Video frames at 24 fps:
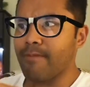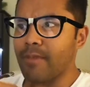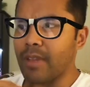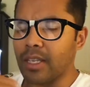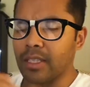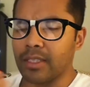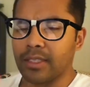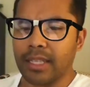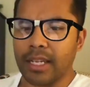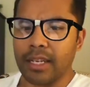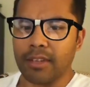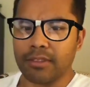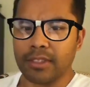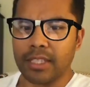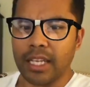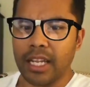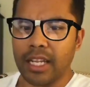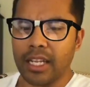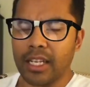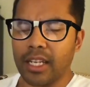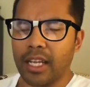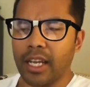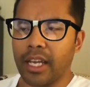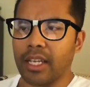Instead of
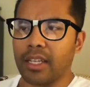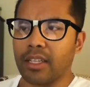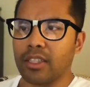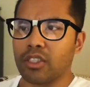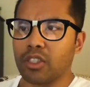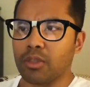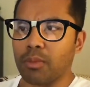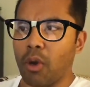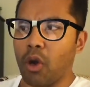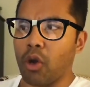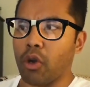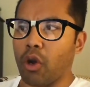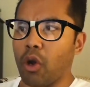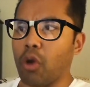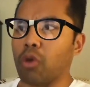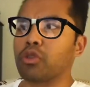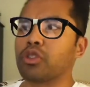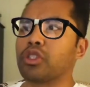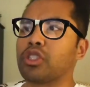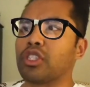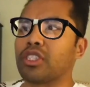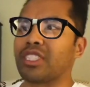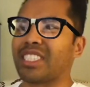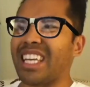saying like small
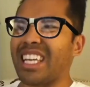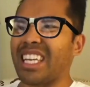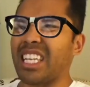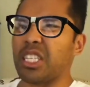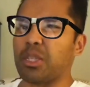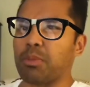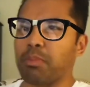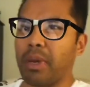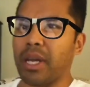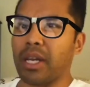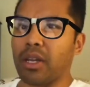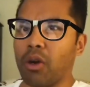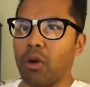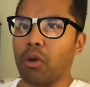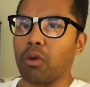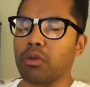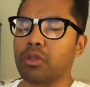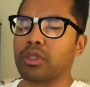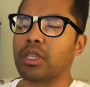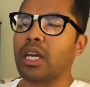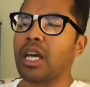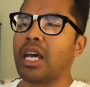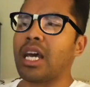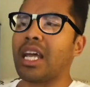goals, you're saying these big
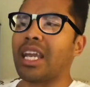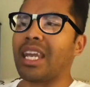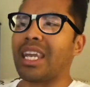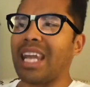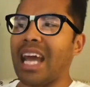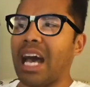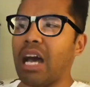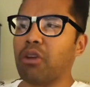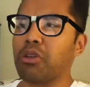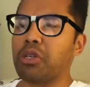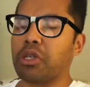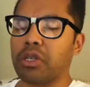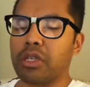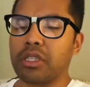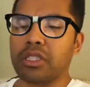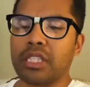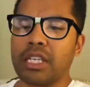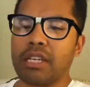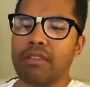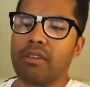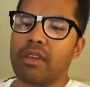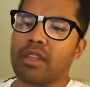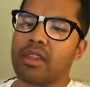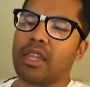goals. Now you're
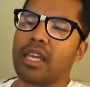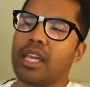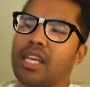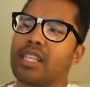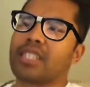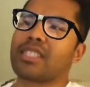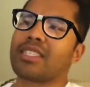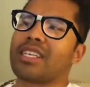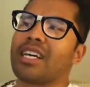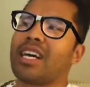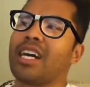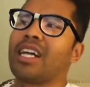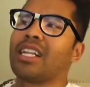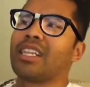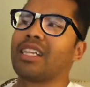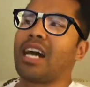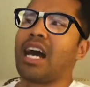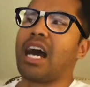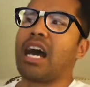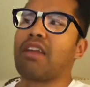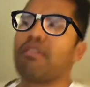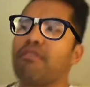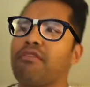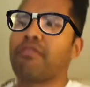achieving things a
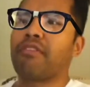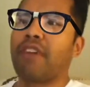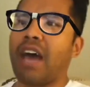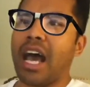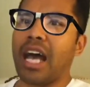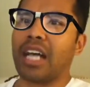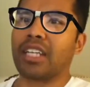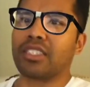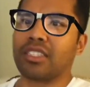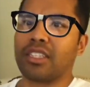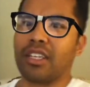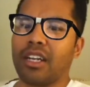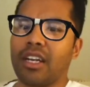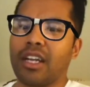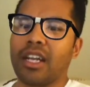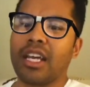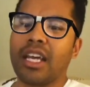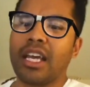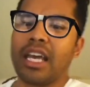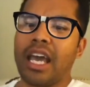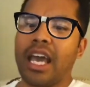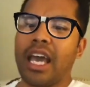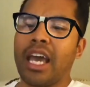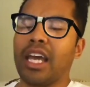lot faster,
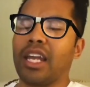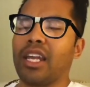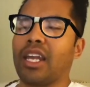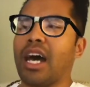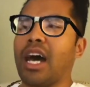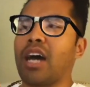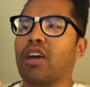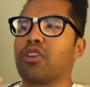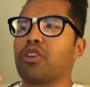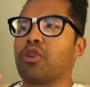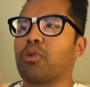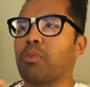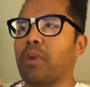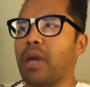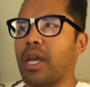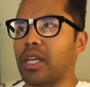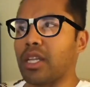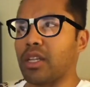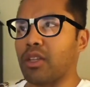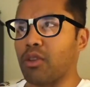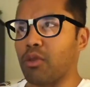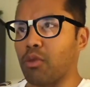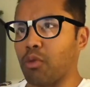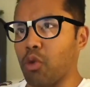and now you're
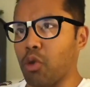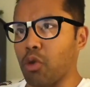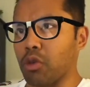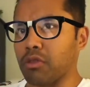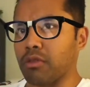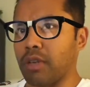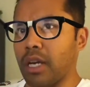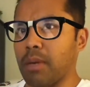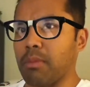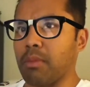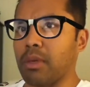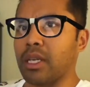breaking the rules, right?